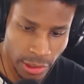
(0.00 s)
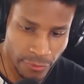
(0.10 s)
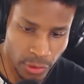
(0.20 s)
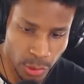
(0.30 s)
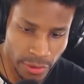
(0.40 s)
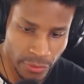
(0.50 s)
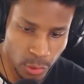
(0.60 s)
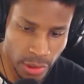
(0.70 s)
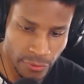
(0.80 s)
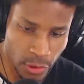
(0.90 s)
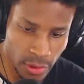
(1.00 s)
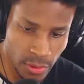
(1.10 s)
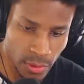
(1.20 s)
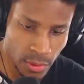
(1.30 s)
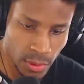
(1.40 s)
Wait for it, wait for it, wait for it.
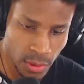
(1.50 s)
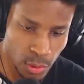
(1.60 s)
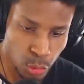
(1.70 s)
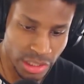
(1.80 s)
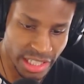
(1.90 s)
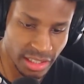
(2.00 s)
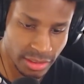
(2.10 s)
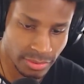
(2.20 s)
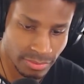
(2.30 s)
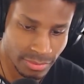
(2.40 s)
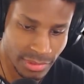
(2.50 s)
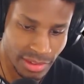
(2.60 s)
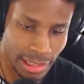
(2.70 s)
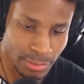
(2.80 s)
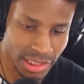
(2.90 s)
Really good.
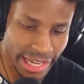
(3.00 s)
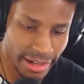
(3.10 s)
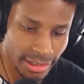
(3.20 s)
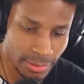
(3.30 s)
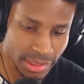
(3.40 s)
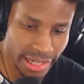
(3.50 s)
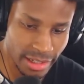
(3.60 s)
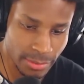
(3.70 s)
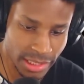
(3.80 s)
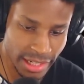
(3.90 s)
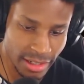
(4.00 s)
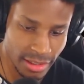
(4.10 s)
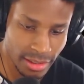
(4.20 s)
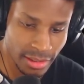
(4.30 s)
I'm scared, I'm scared, I'm scared.